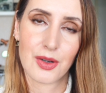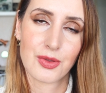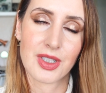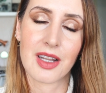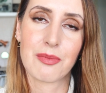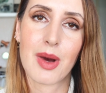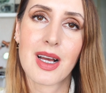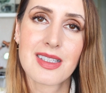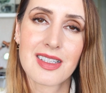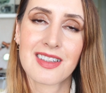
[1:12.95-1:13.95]
oud and
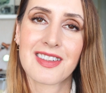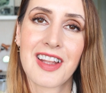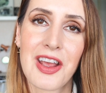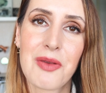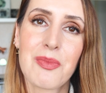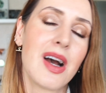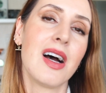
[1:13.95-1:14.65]
musk, the name,